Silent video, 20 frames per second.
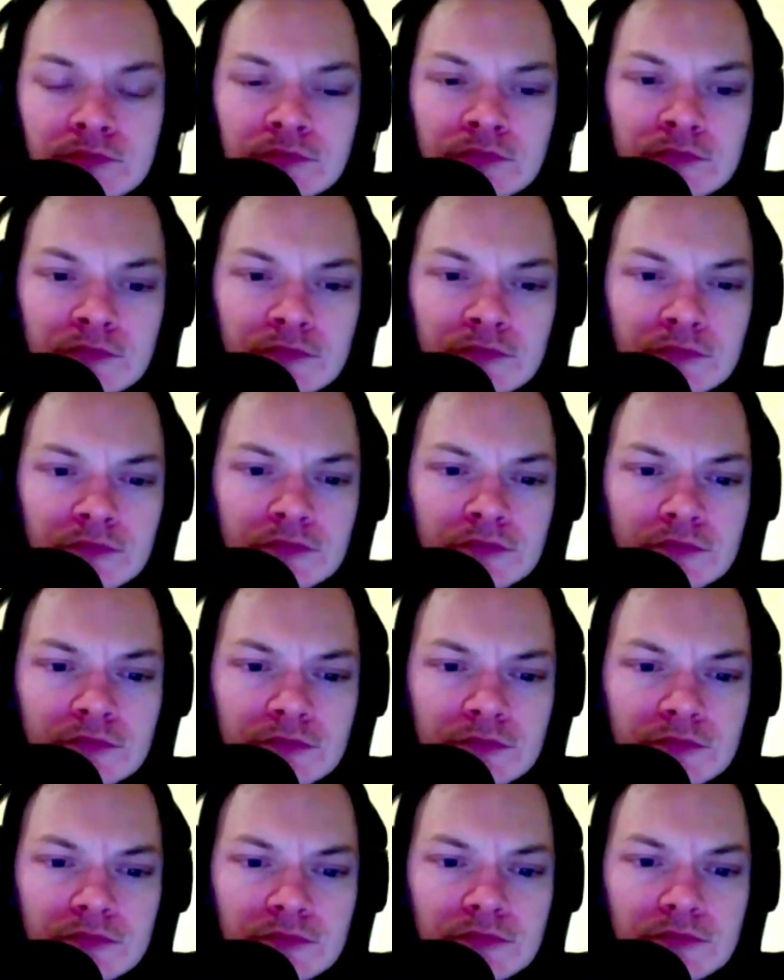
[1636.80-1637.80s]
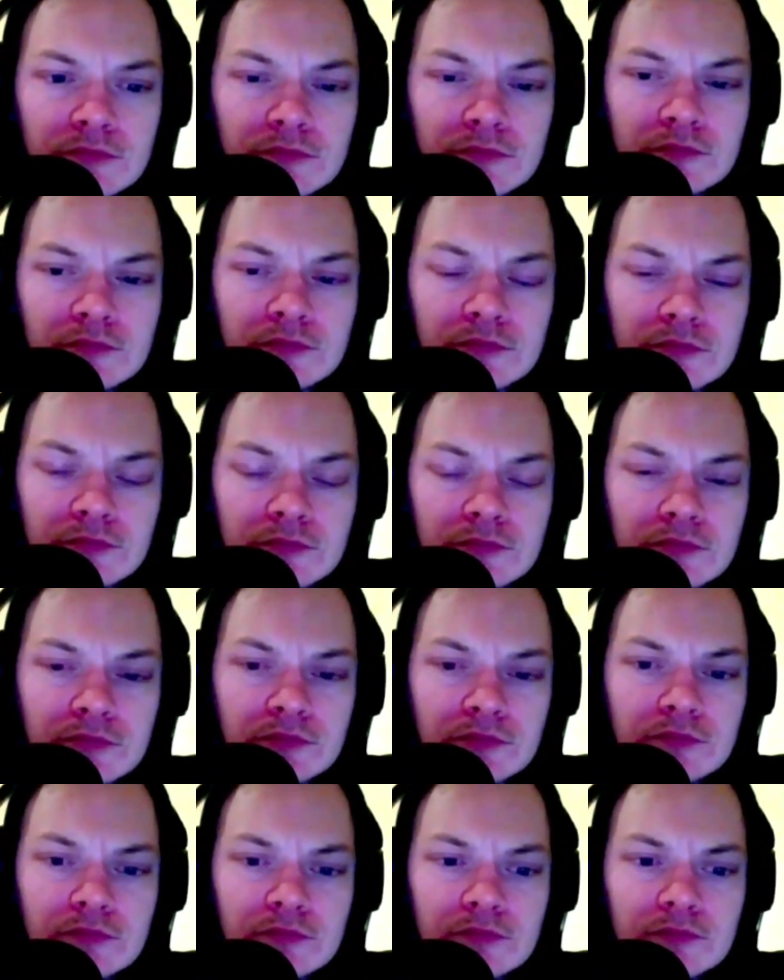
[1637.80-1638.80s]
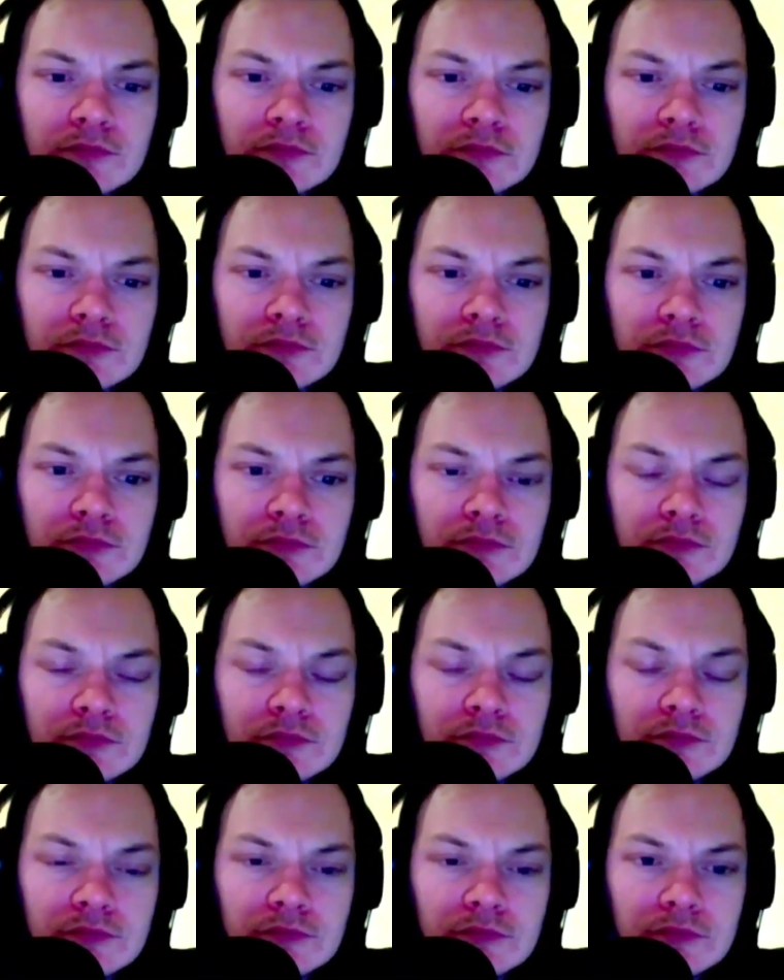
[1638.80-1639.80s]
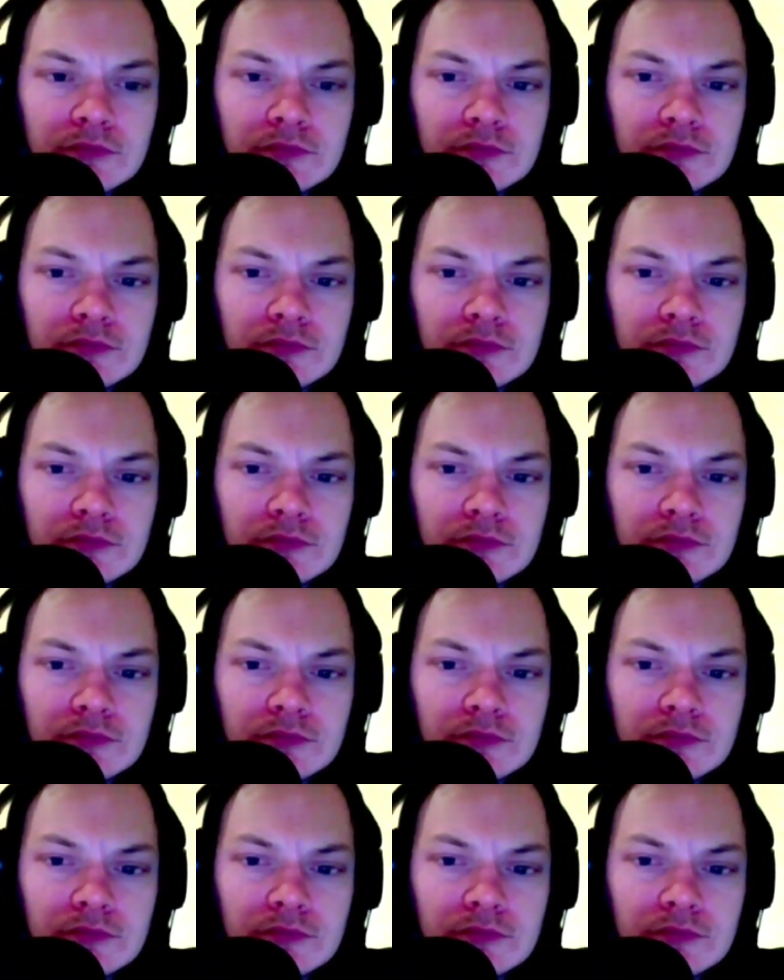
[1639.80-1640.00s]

[no speech]